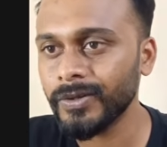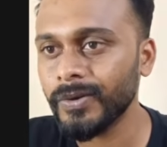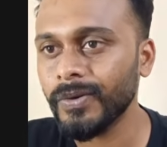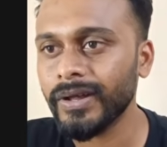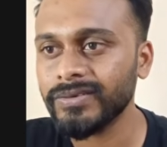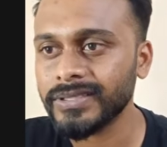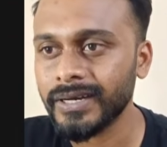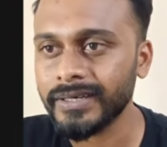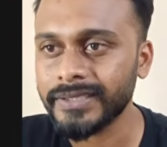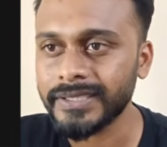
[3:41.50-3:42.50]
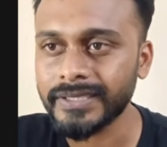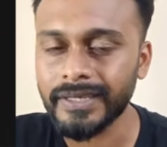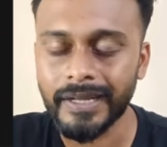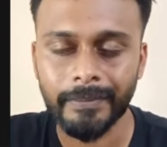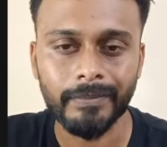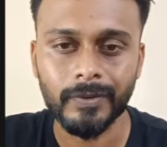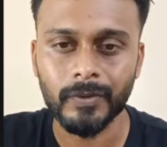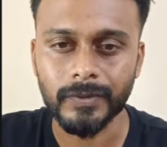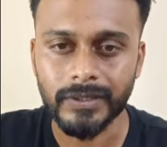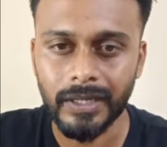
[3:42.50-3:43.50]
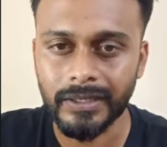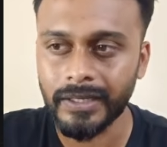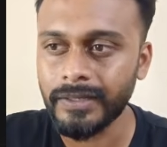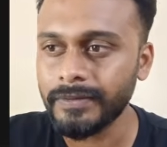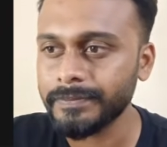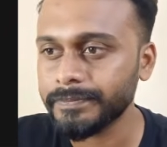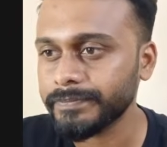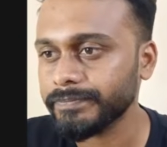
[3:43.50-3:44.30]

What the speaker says: on the code I've started changing the name to Saati.